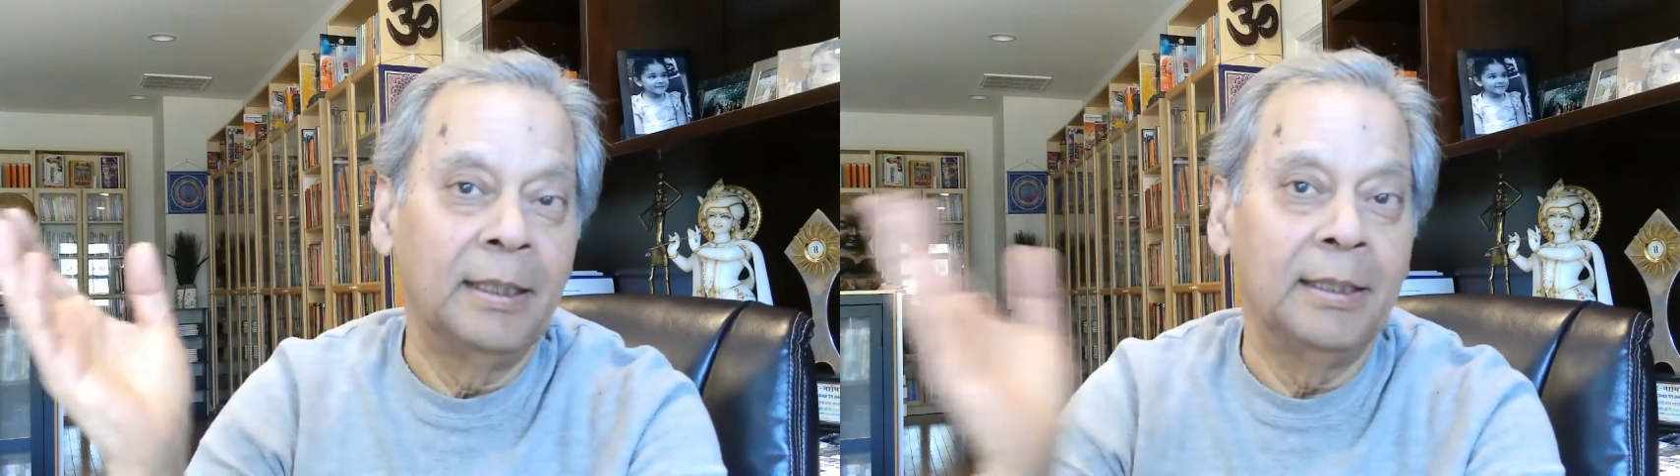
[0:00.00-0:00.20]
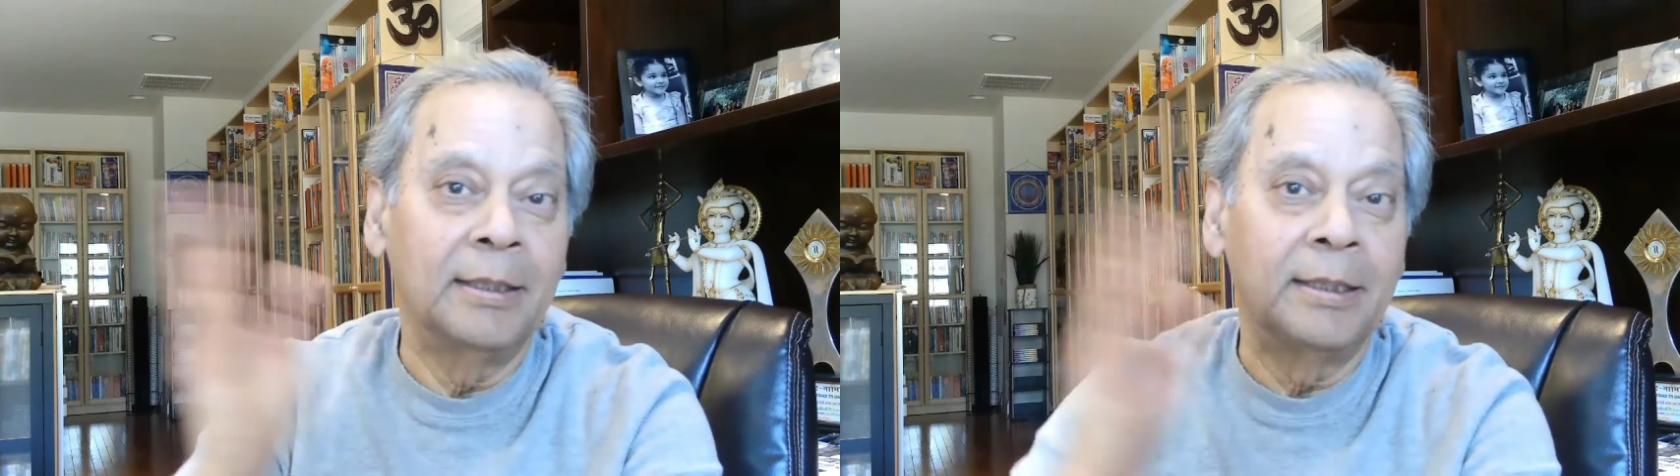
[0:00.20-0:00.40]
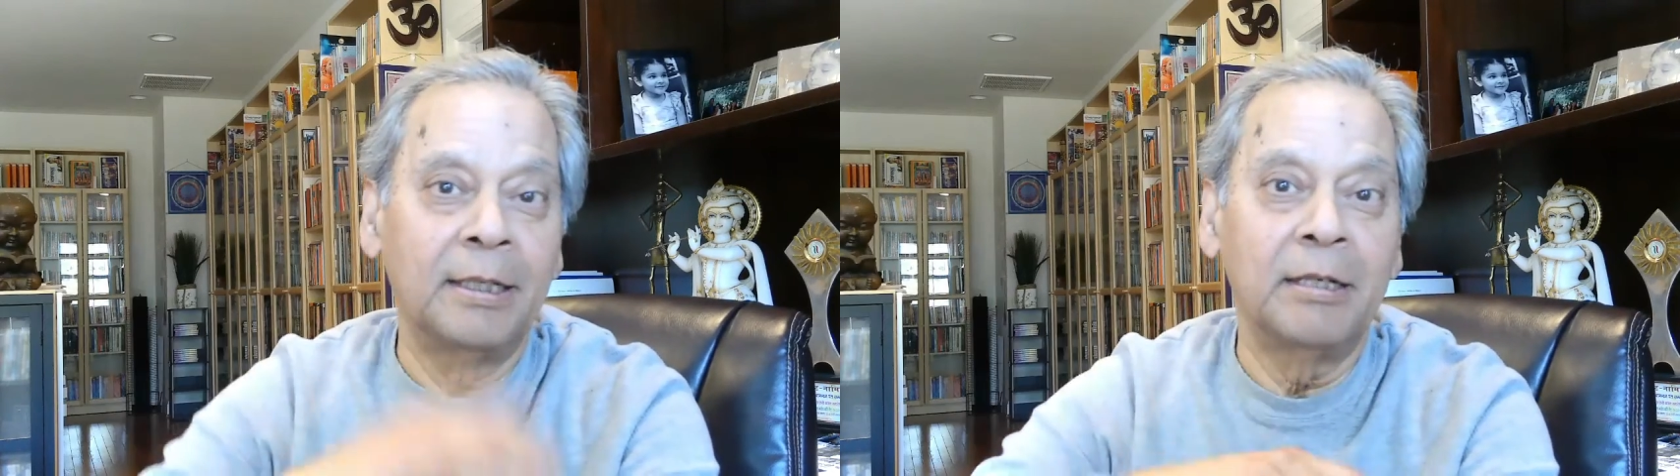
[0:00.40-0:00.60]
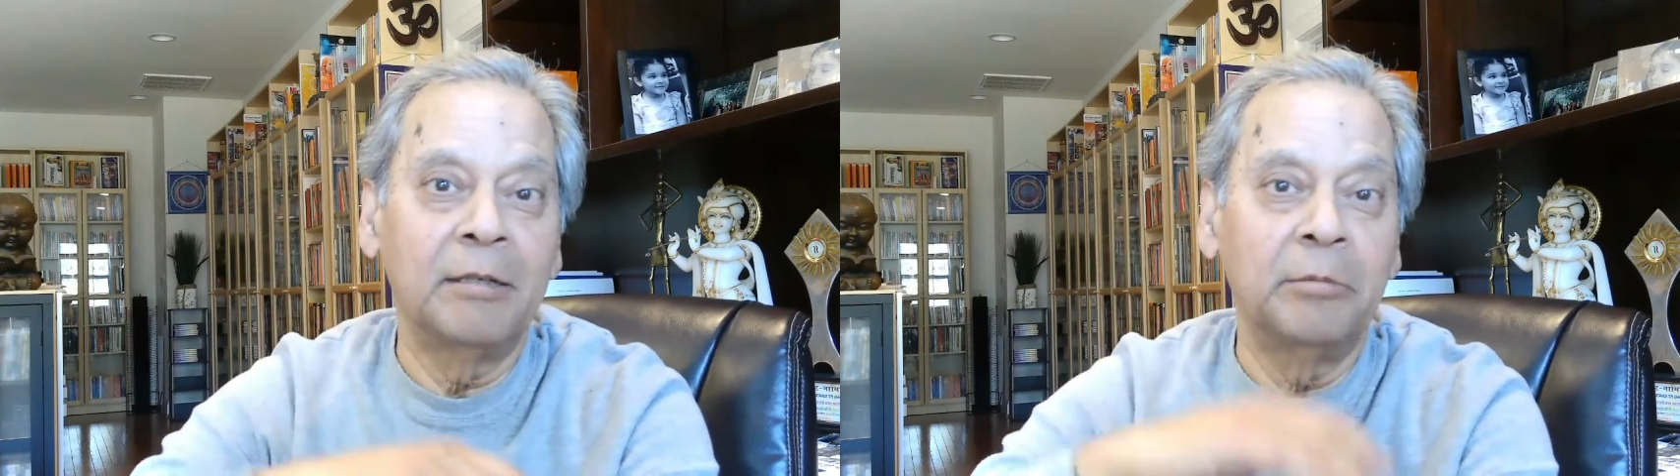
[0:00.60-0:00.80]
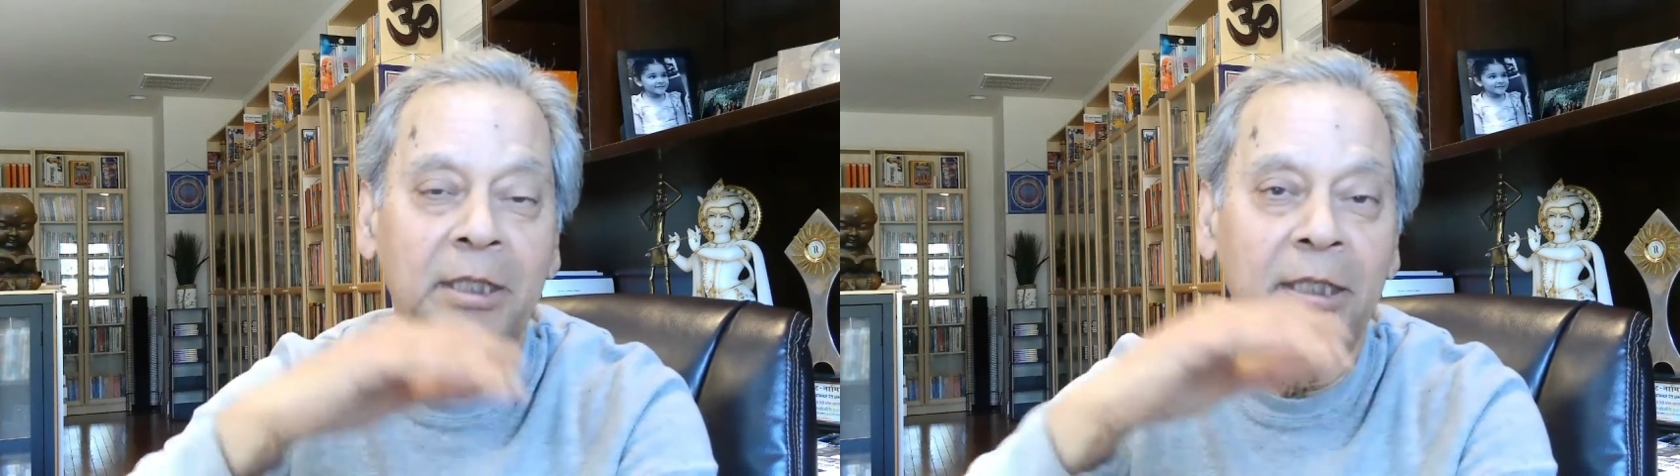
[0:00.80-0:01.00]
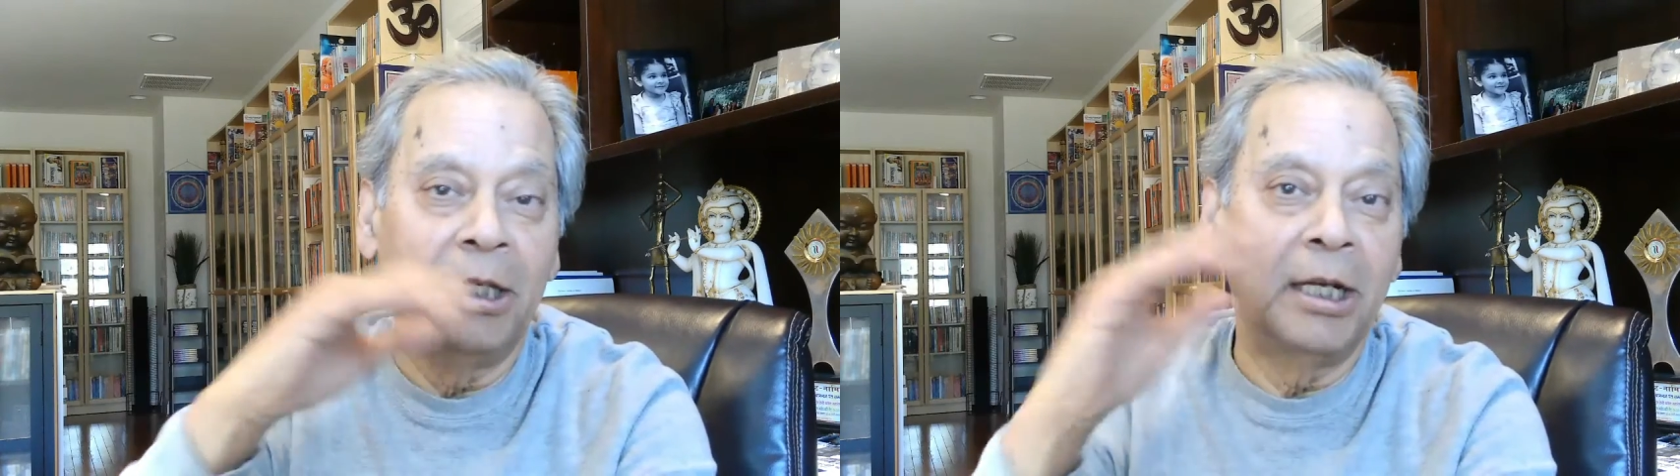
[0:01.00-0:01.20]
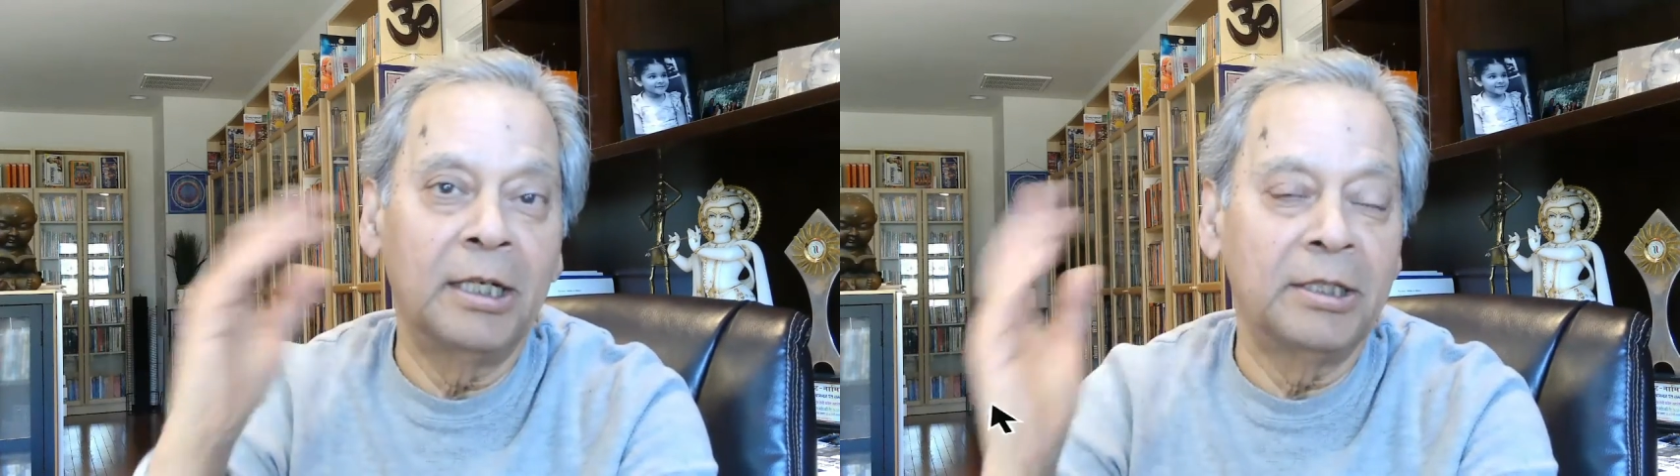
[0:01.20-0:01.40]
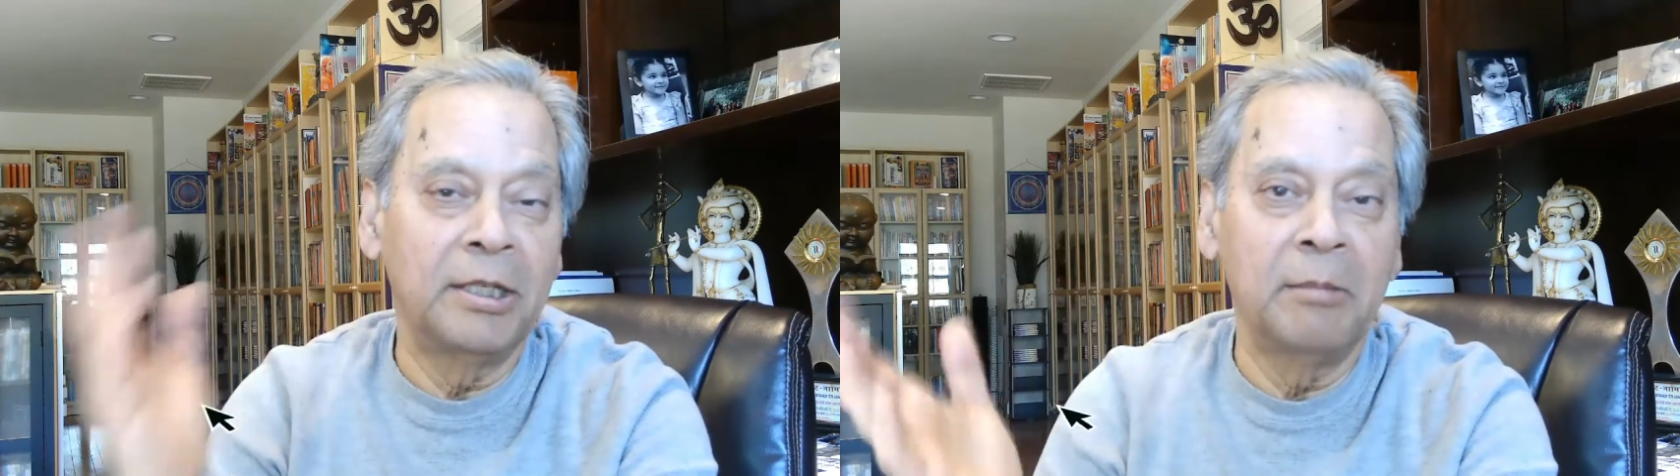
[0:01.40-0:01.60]
incredibly
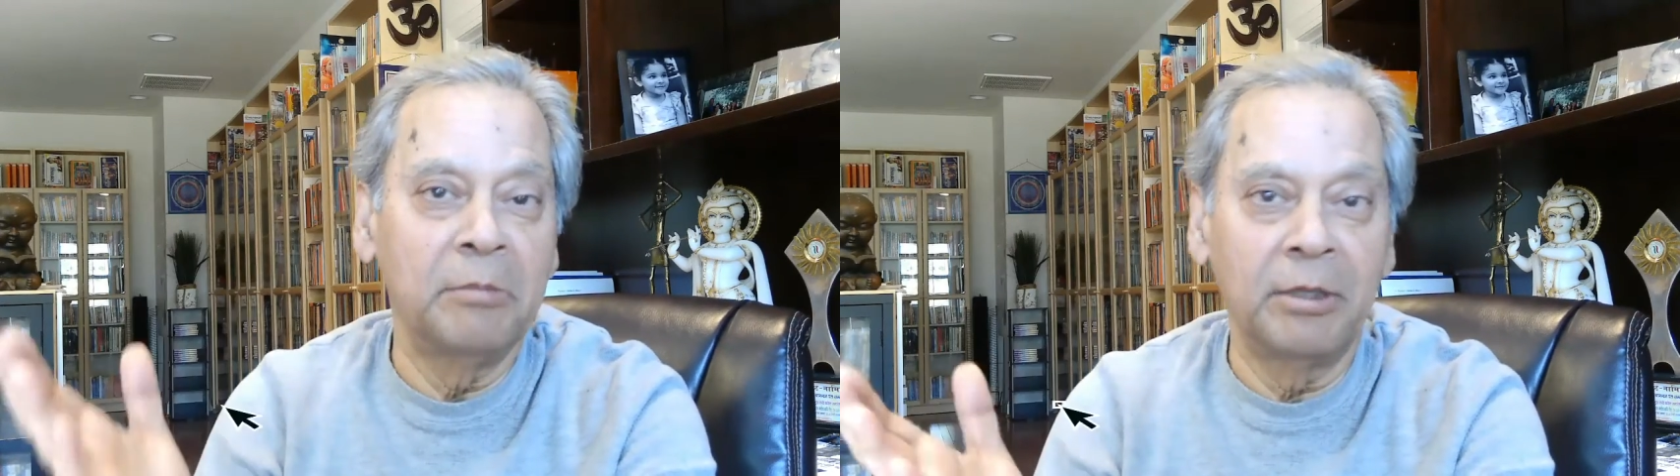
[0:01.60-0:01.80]
large number